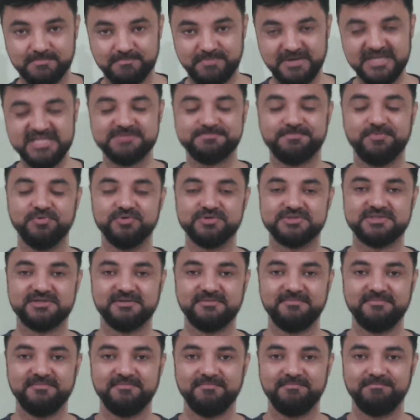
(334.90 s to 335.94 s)
Please post.
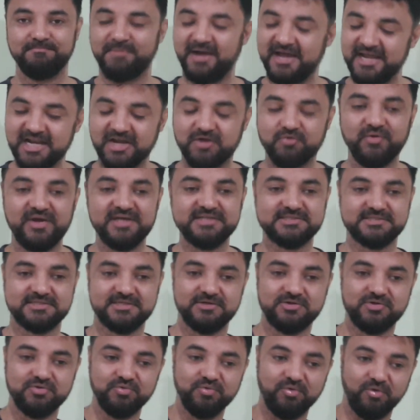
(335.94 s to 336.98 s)
My
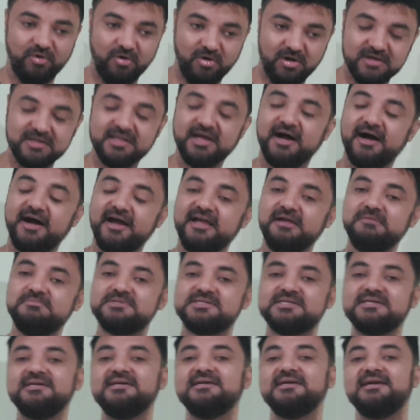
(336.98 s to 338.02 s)
request to all the
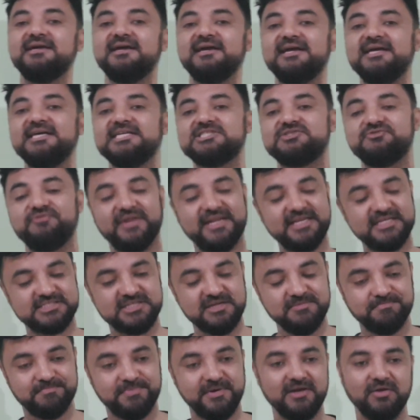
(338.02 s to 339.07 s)
IIMs is very
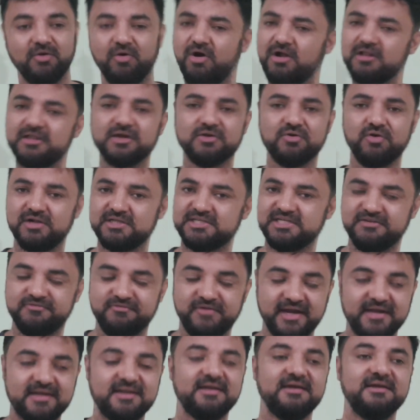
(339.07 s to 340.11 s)
simple, all the college in
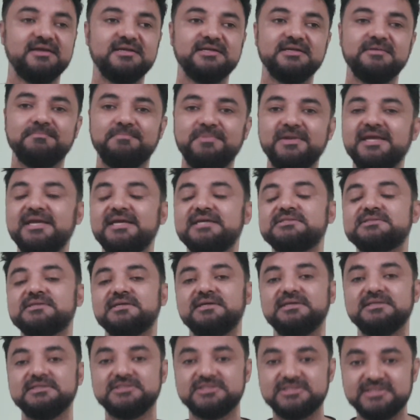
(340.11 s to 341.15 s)
fact,
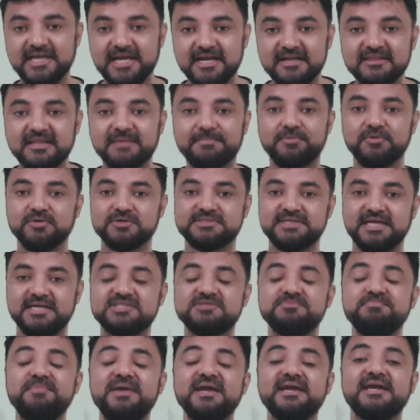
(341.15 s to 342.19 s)
please change the
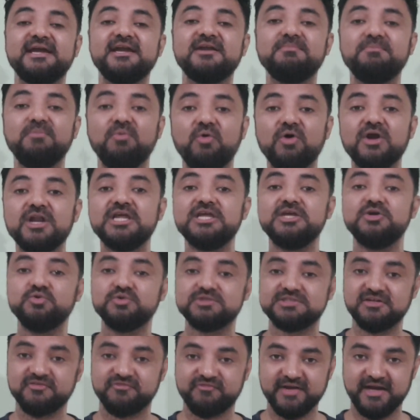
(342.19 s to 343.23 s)
process, make it more
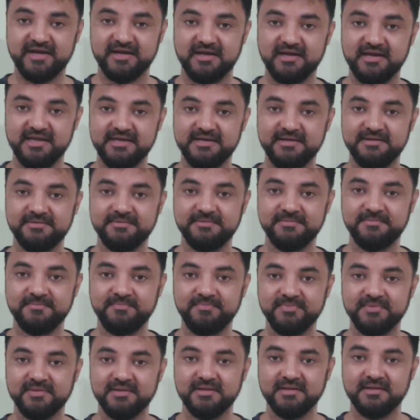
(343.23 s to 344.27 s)
user friendly.
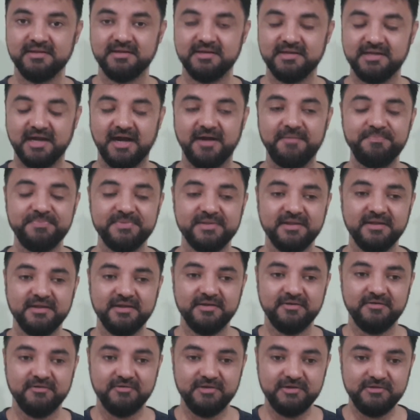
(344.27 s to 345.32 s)
Yeah,
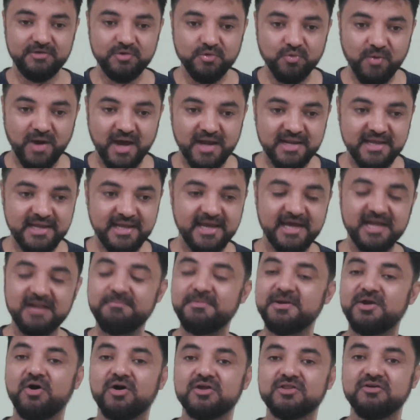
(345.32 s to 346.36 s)
you are here
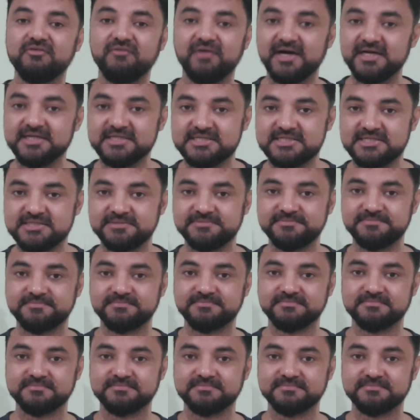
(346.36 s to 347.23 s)
because of us.